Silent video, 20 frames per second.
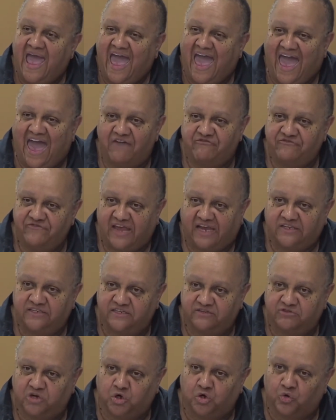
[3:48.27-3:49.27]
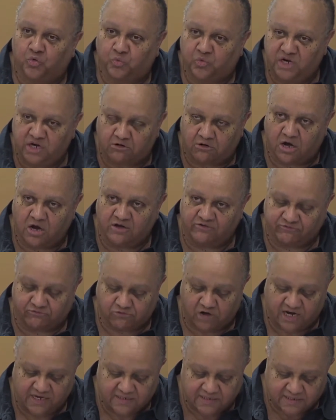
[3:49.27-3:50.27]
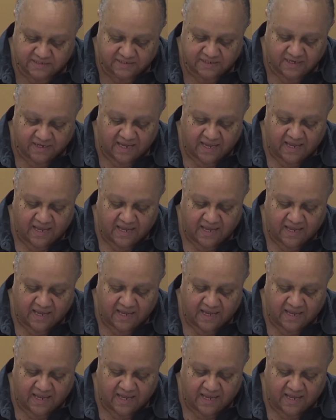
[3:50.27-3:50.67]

affective career of race.